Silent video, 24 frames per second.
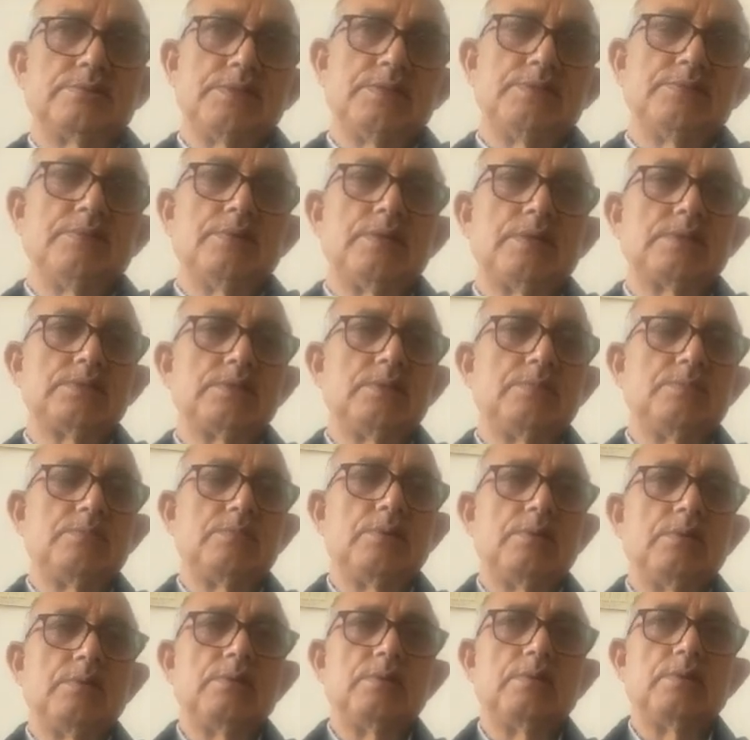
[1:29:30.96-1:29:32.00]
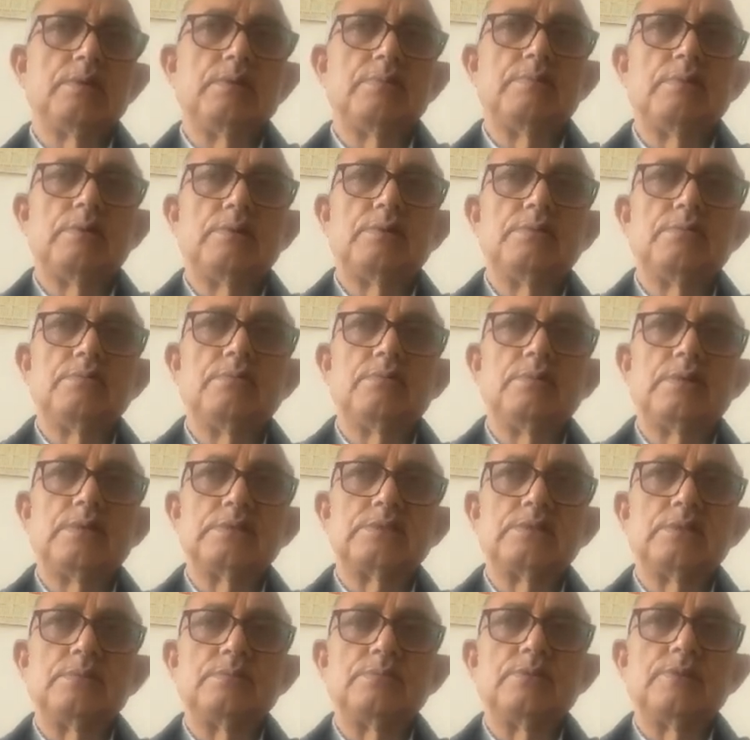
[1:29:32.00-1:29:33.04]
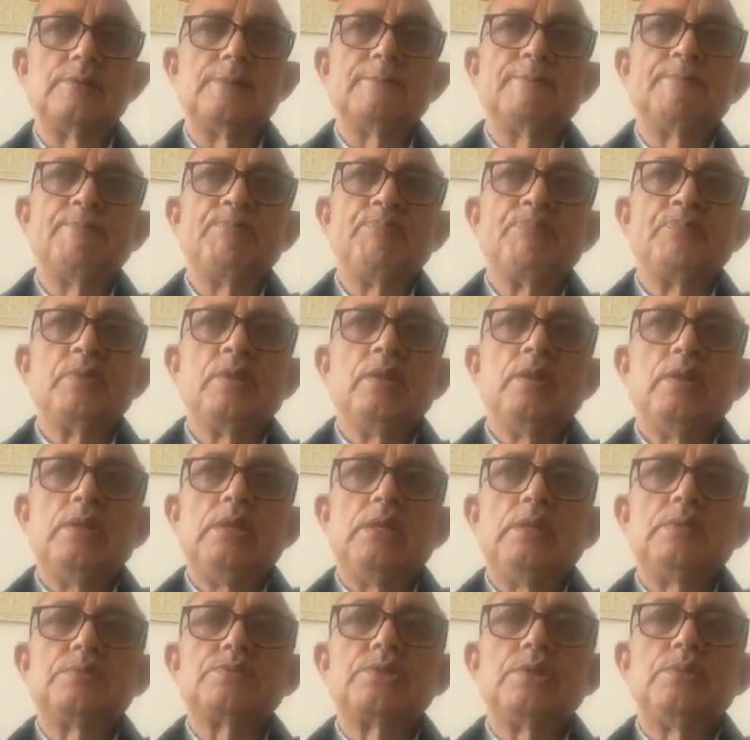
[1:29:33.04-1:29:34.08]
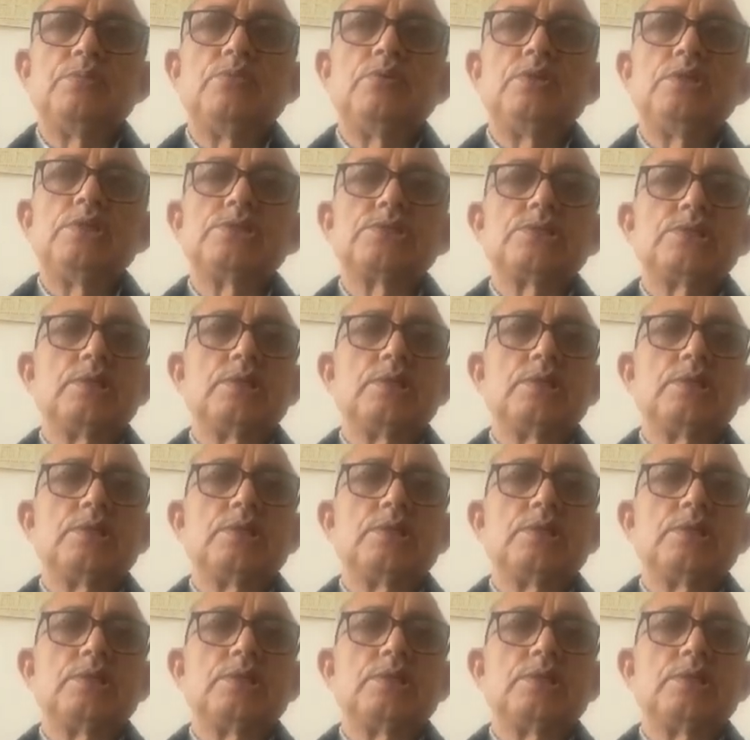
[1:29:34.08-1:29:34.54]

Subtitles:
Say, for example, I will give one example. If someone is